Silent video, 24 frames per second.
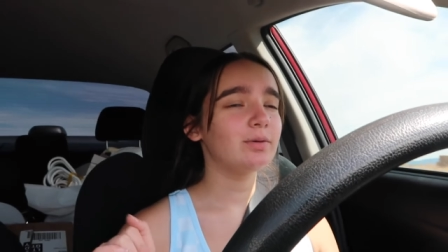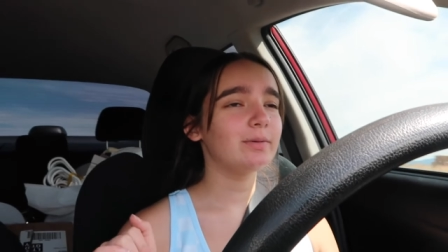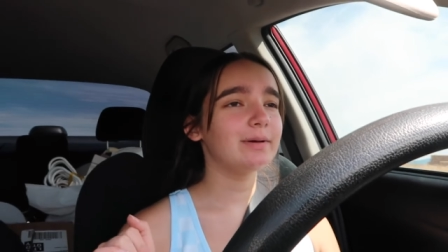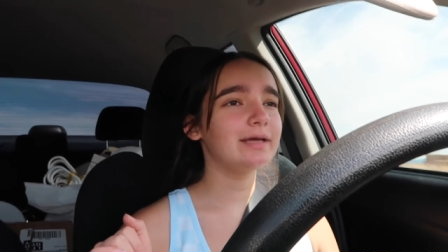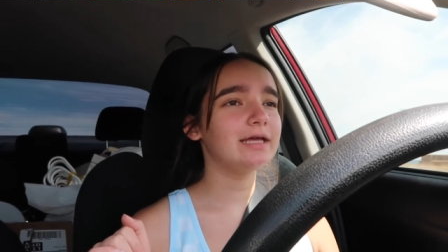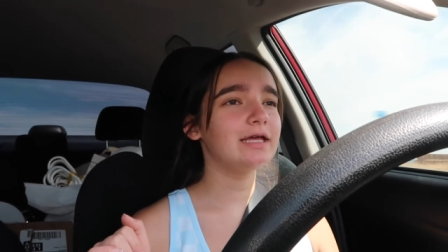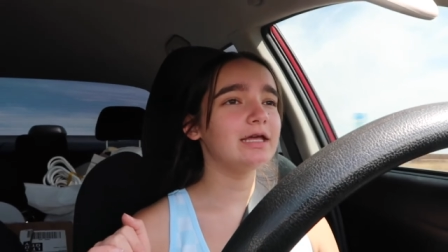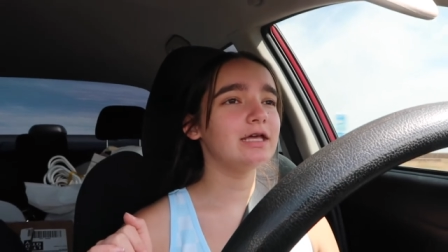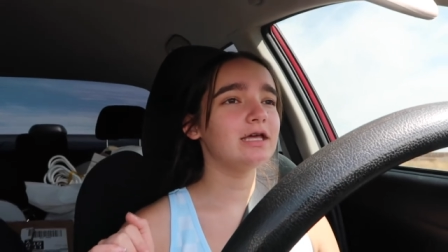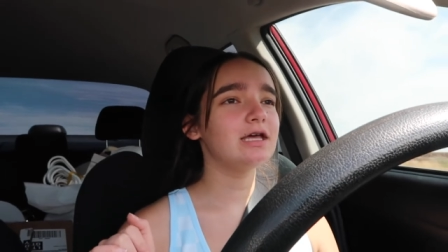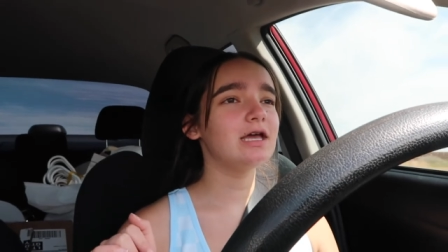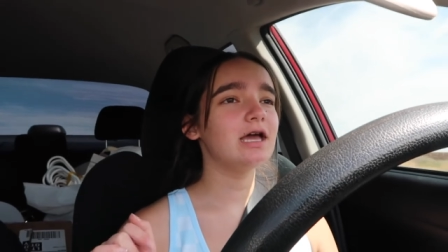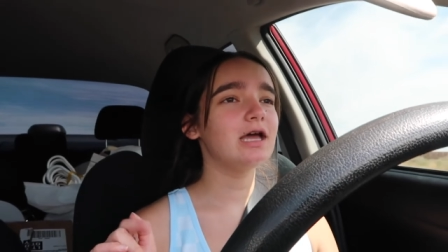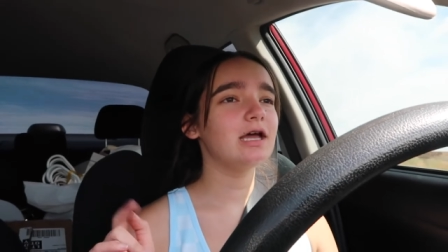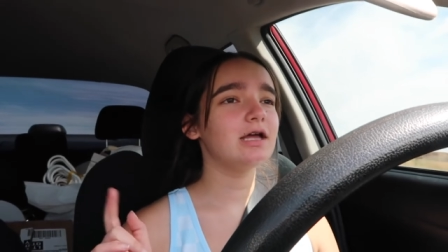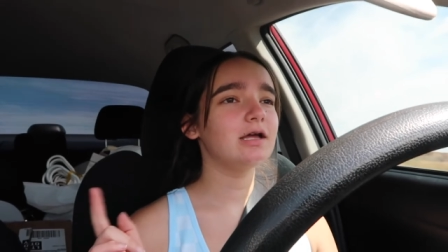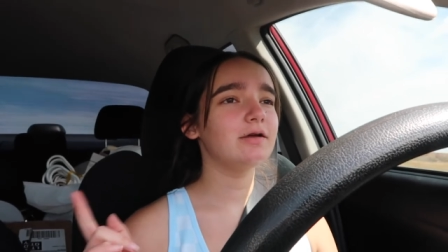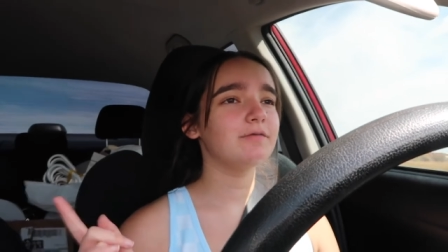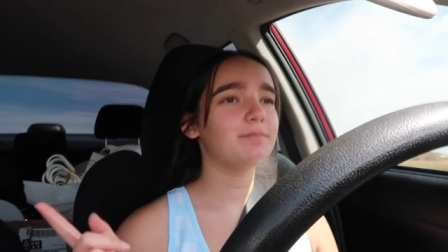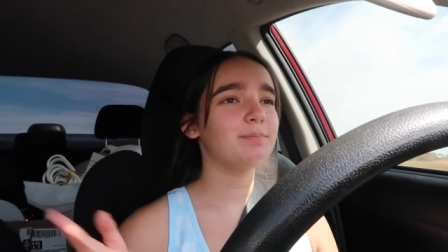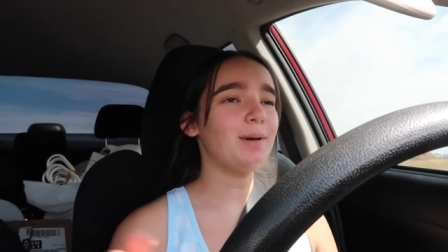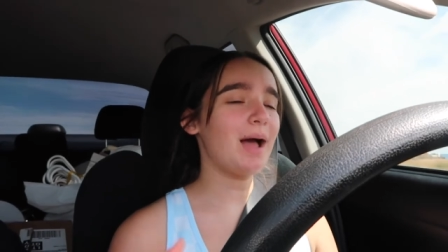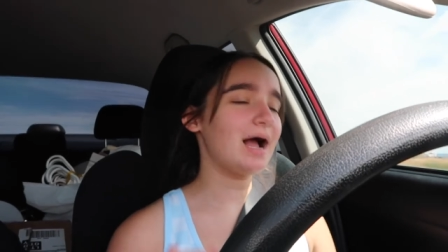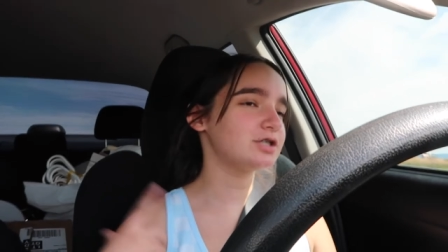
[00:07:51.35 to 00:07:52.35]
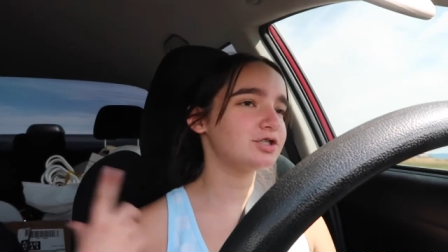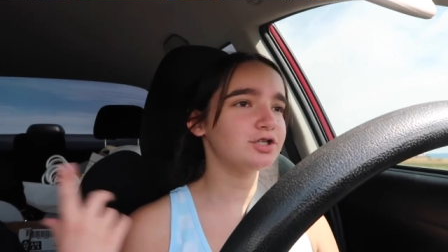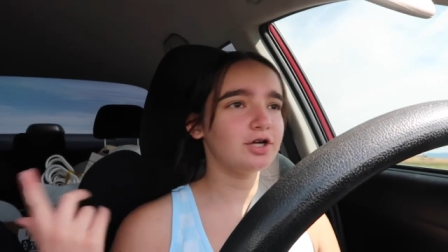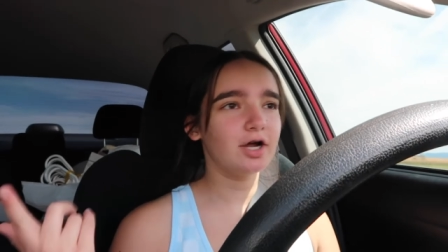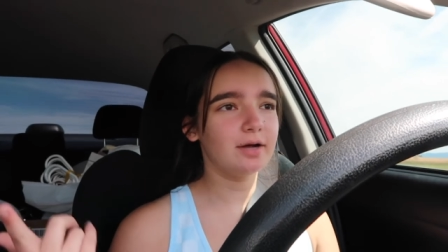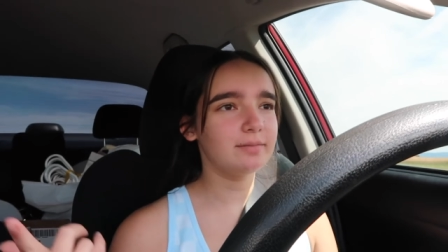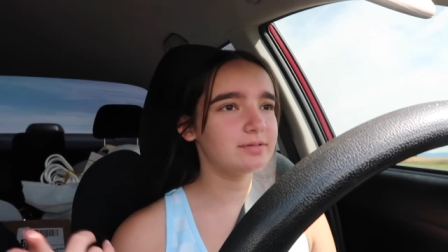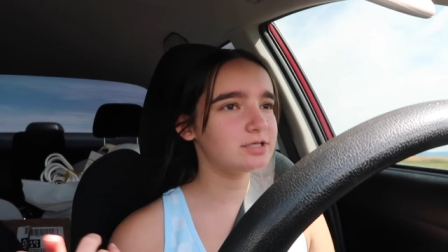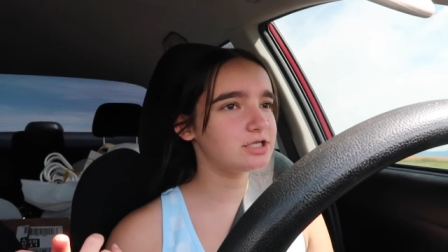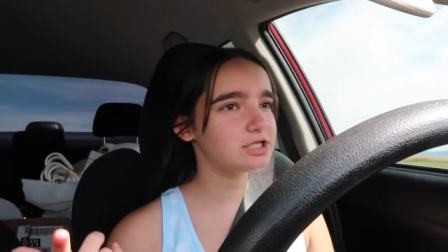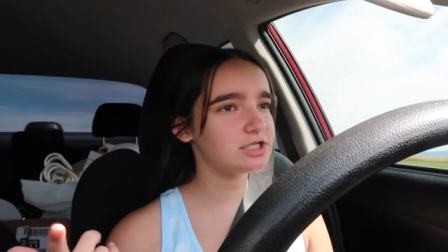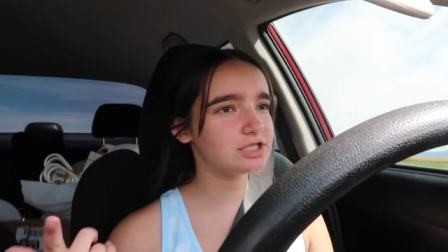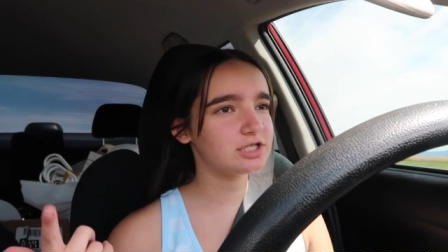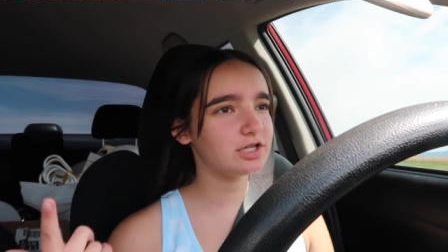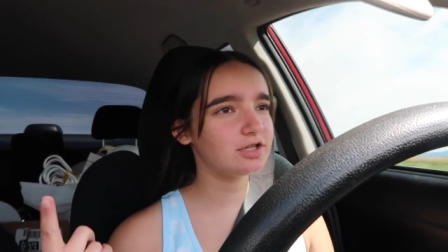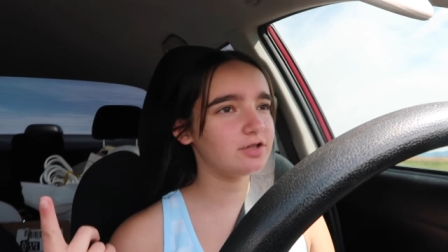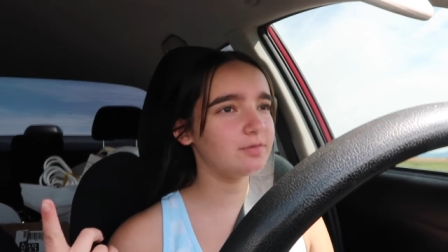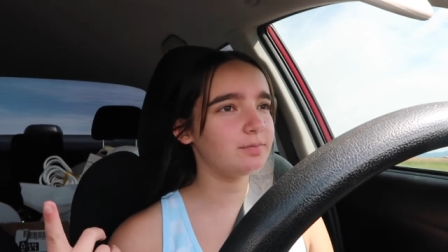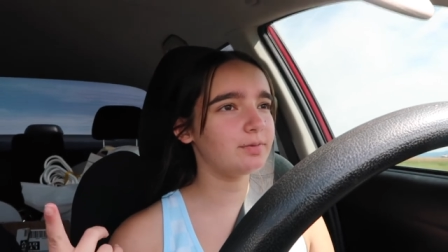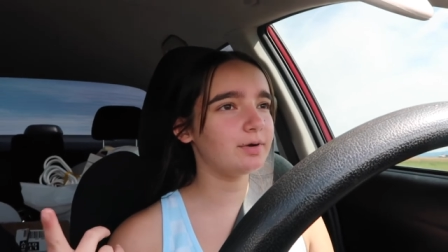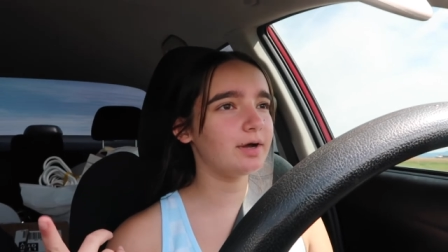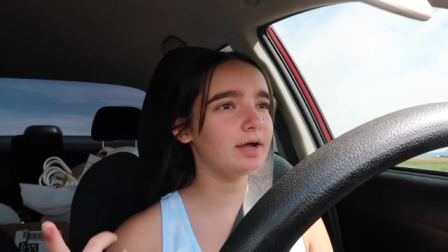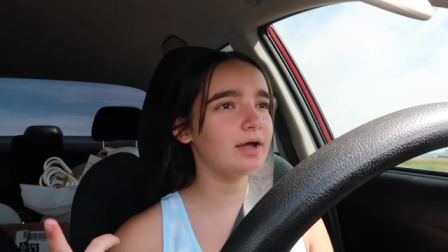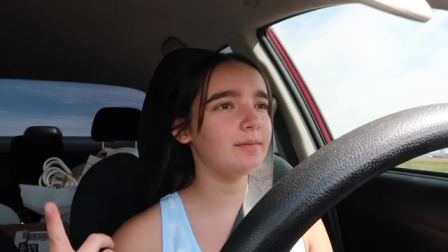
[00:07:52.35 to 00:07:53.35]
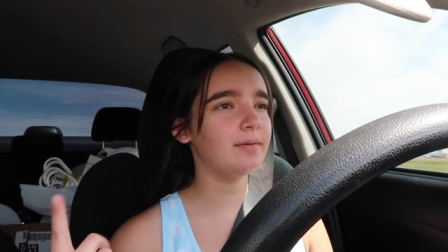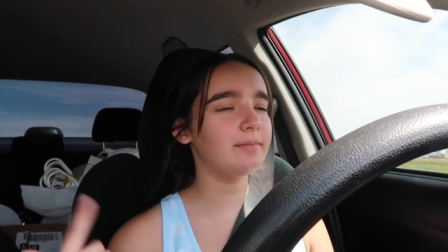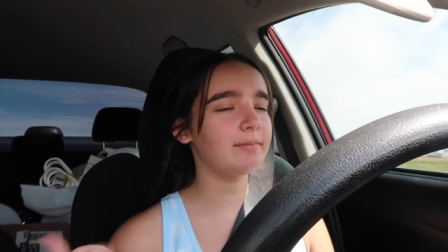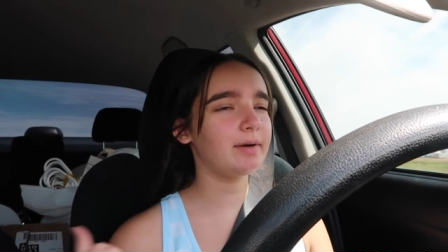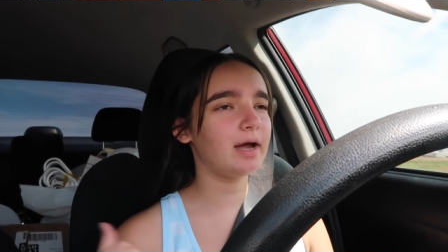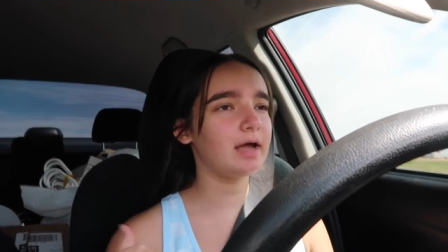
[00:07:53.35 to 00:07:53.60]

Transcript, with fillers: We packed her up. She's to the brim.